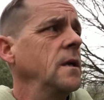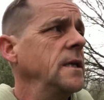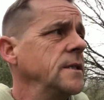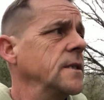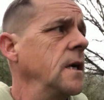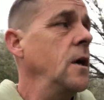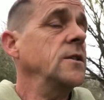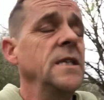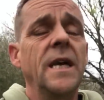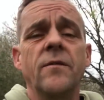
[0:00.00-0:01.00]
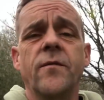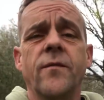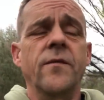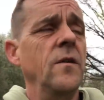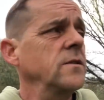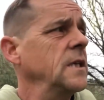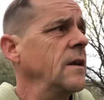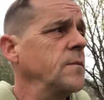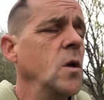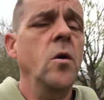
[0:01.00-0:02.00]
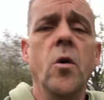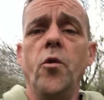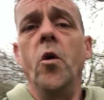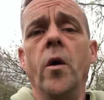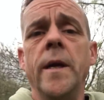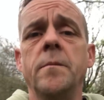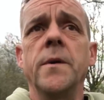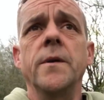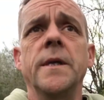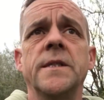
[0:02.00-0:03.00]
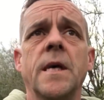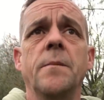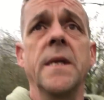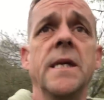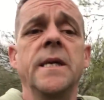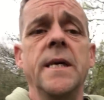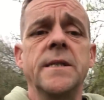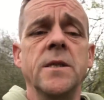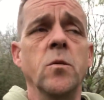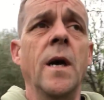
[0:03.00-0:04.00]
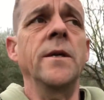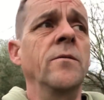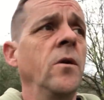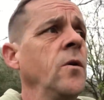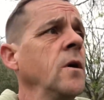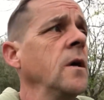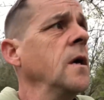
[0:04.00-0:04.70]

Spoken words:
There's I did have my eye on 9, but there's somebody in there till later on,